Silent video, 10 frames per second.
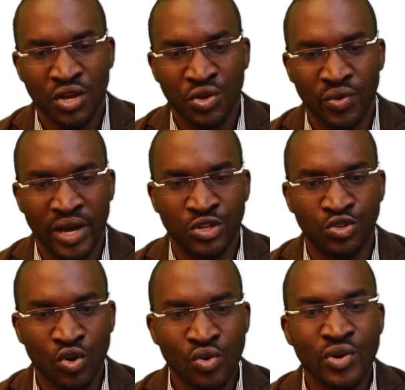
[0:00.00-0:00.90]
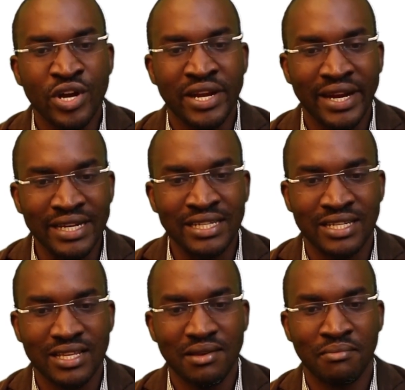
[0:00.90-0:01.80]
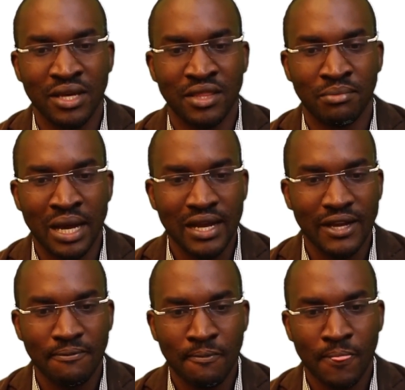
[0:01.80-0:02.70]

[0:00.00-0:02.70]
you add wrong credit by the bank.